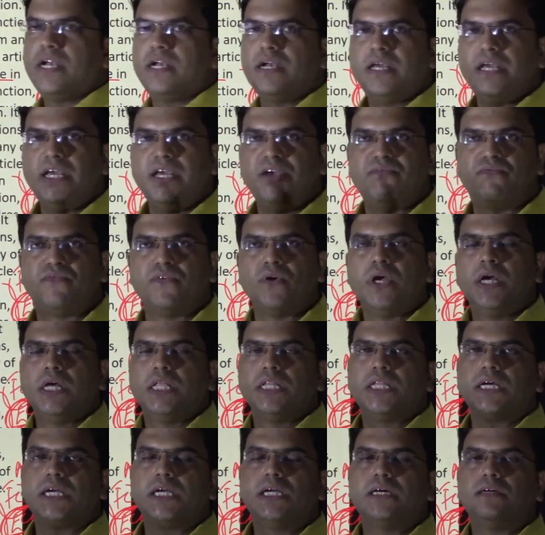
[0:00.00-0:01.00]
and if
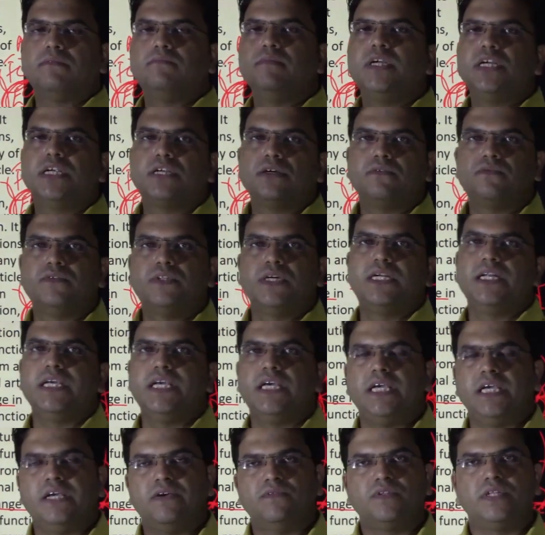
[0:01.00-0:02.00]
the government of the
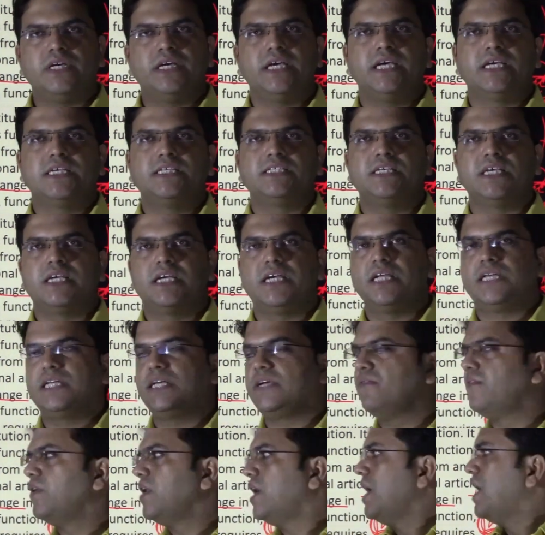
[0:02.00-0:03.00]
day, if the
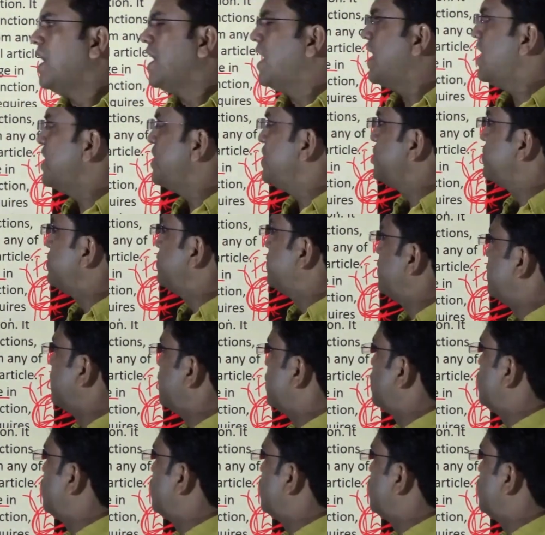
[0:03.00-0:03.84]
executive has